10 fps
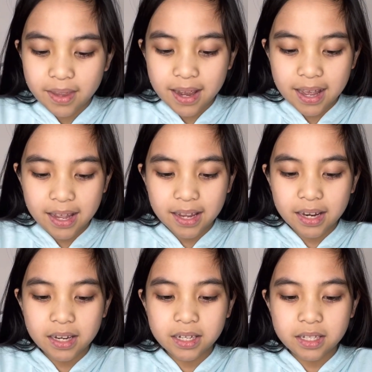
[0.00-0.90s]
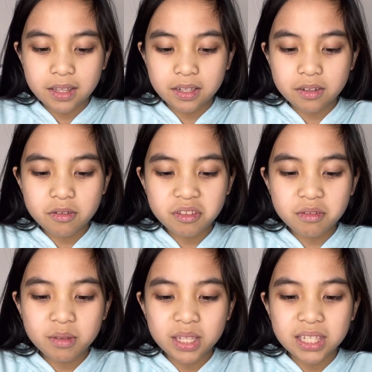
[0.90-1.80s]
And there's
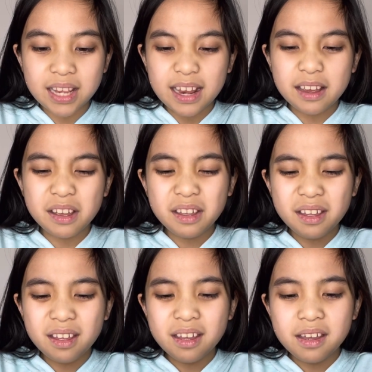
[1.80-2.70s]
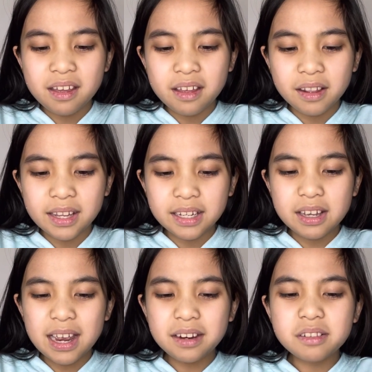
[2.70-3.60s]
also this like, it
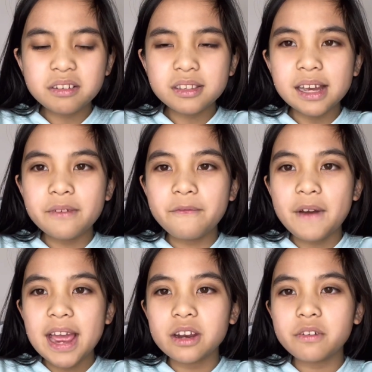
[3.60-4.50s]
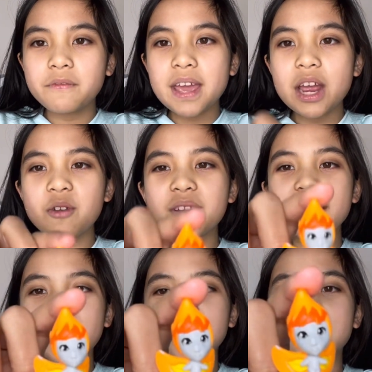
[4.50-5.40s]
kind of looks like a fire fairy,
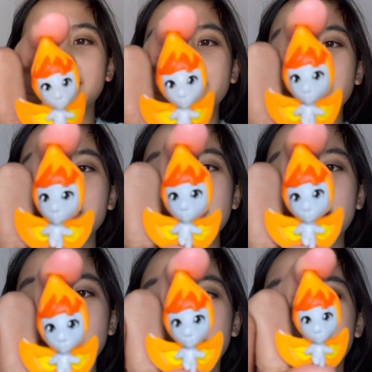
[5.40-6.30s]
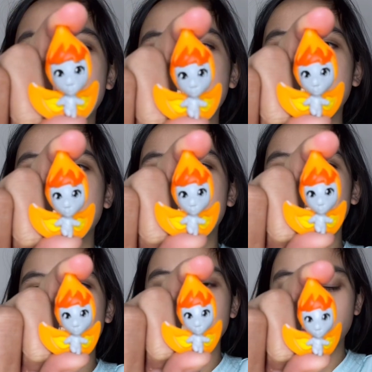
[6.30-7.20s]
and it looks like this.
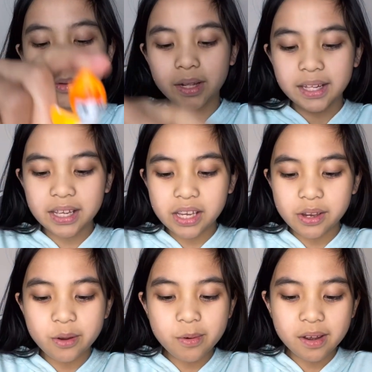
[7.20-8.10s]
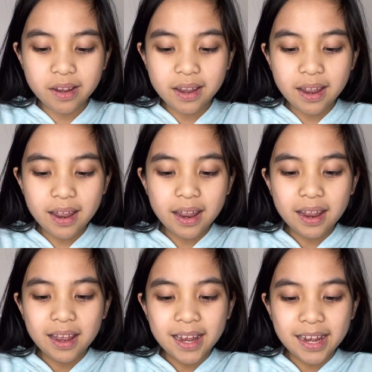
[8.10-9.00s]
It's really cute.
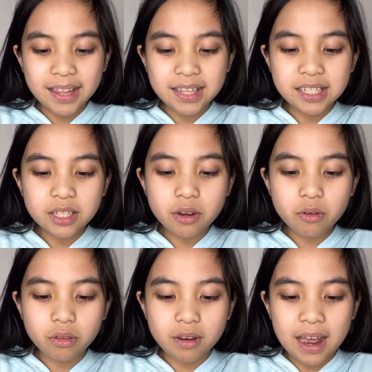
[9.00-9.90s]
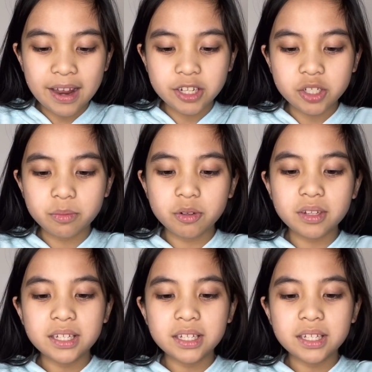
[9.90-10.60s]
And this is another Hatchimal.